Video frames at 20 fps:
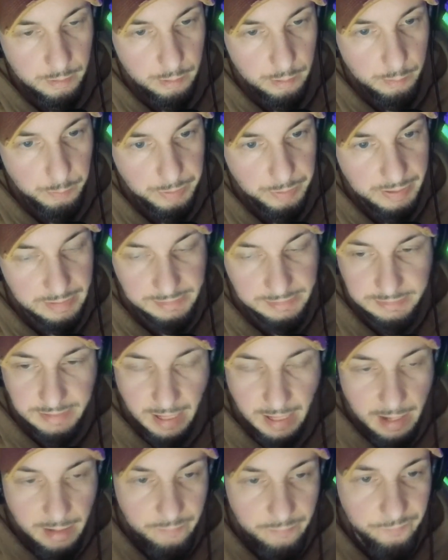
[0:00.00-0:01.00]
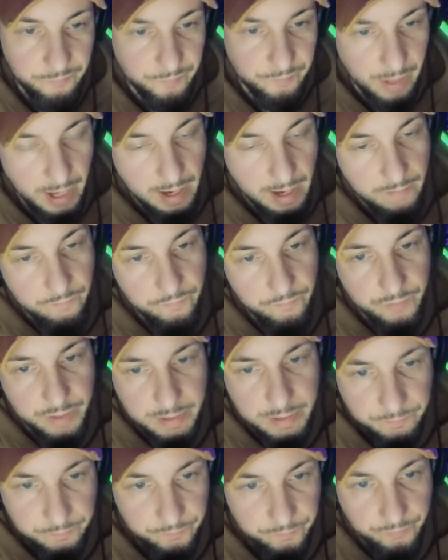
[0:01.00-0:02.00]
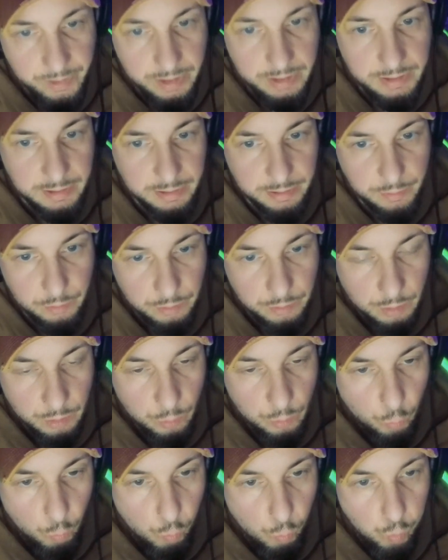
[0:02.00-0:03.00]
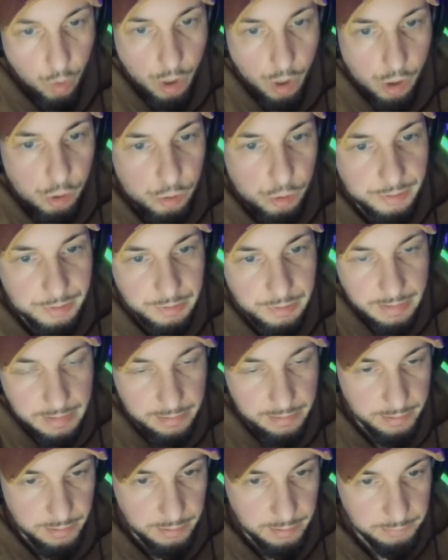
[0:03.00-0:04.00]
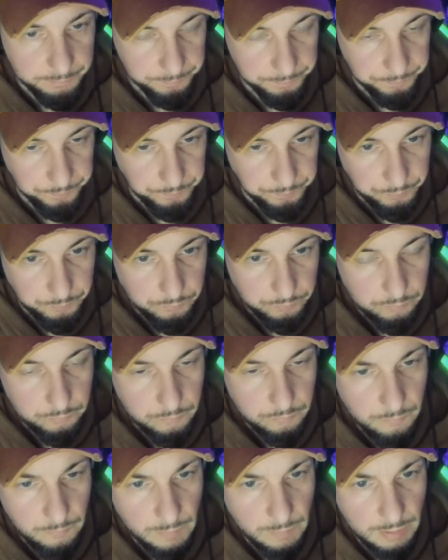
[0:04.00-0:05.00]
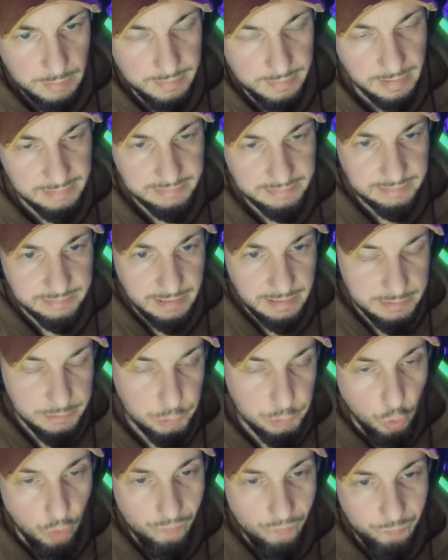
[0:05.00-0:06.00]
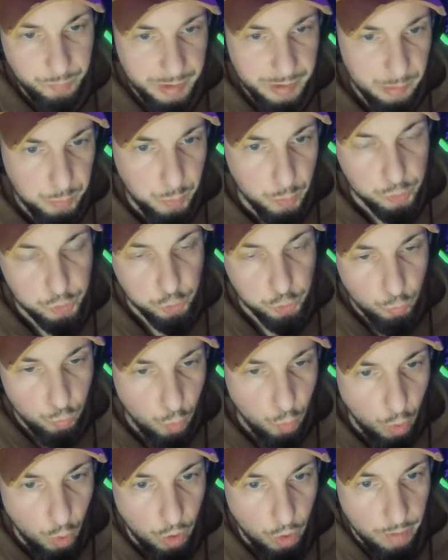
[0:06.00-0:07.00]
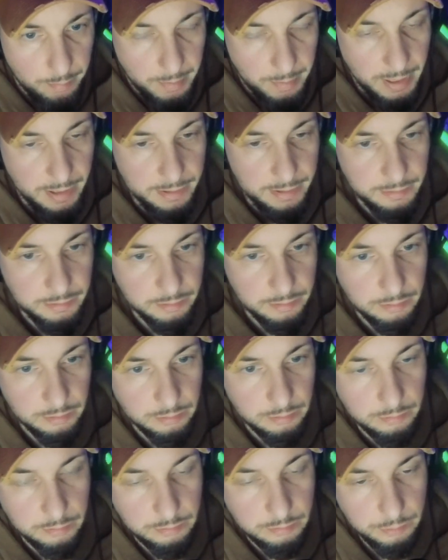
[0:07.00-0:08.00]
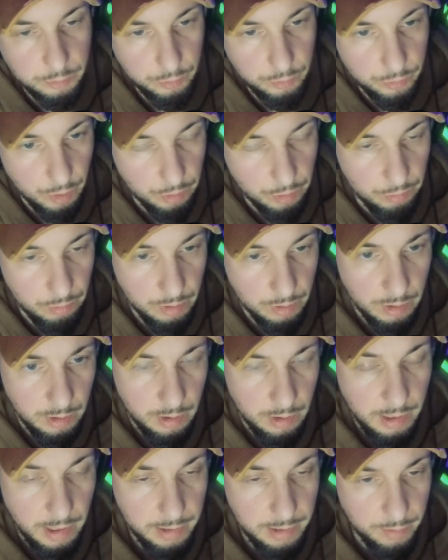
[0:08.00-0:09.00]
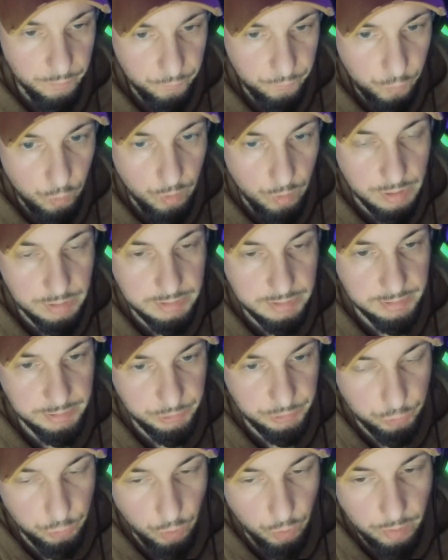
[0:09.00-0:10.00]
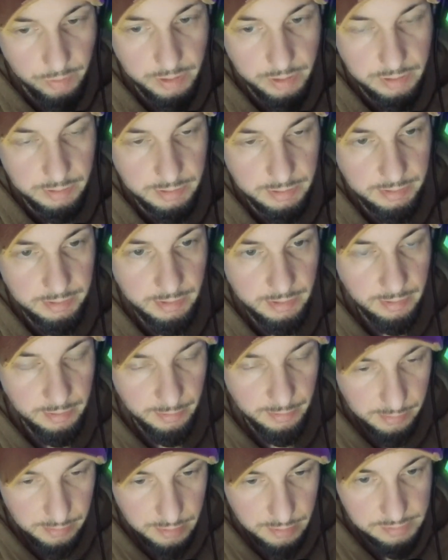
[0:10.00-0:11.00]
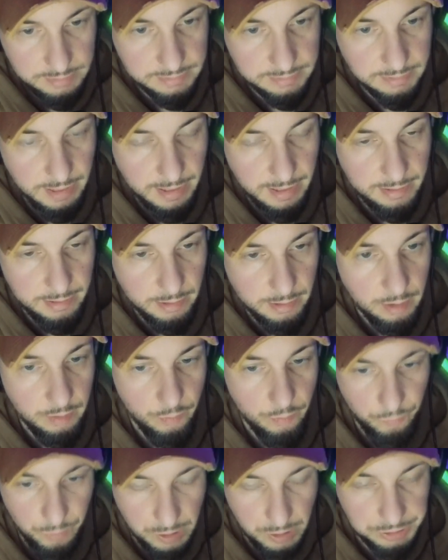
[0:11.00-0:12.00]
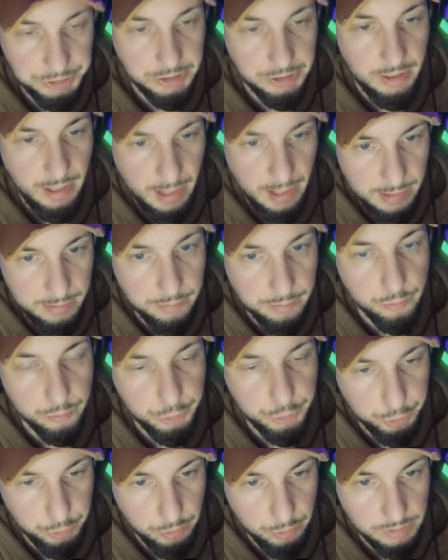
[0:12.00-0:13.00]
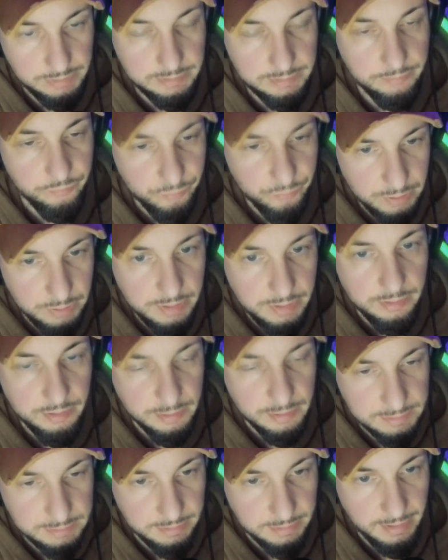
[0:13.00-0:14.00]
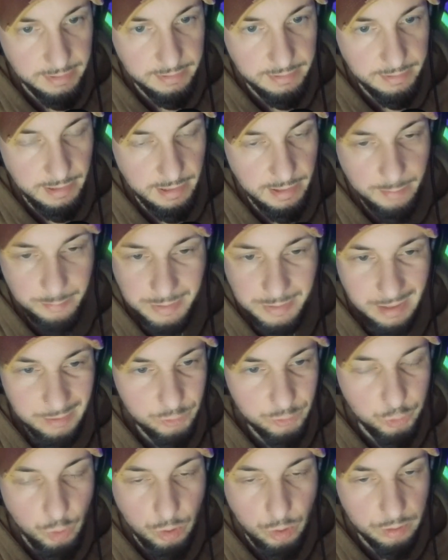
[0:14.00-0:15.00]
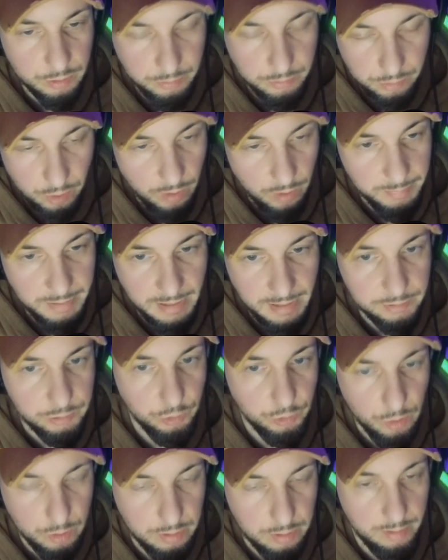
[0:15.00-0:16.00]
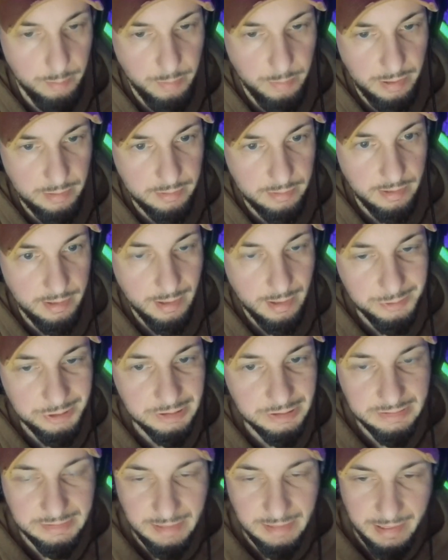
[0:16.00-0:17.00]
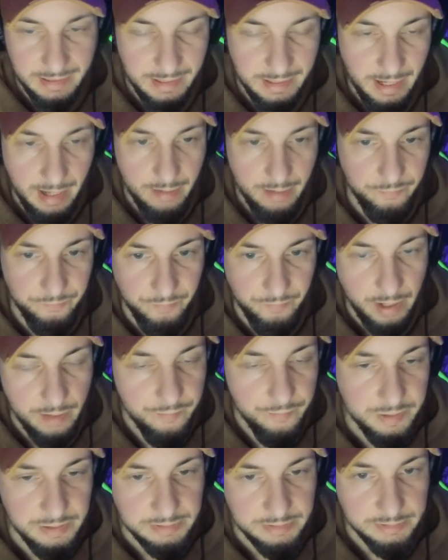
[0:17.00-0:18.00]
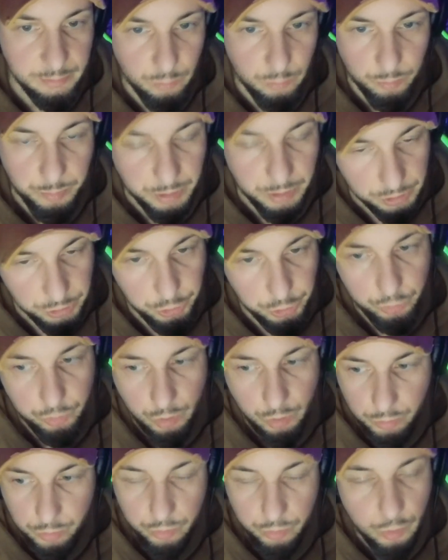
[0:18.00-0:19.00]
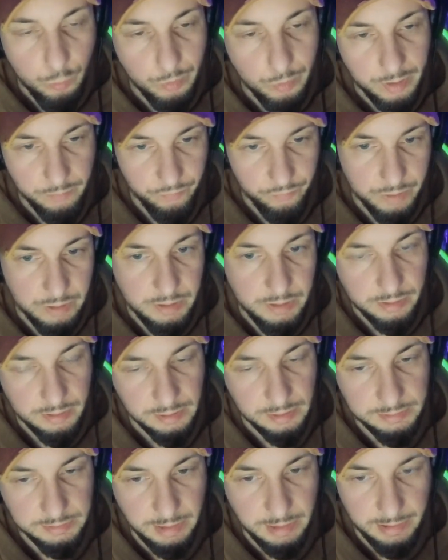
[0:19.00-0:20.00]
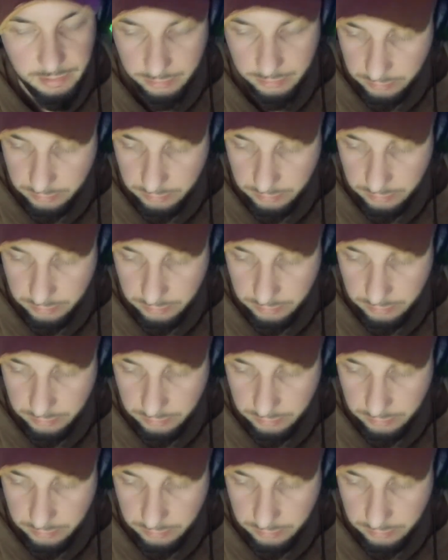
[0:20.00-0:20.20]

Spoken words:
Because F every freaking world leader that sends off people to war, man. You know, and of course, historically, it looks like Russia had no choice. It really looks like that. I'm not talking, you know, I'm not talking about that. I'm just saying F every single, because you know what it really looks like? It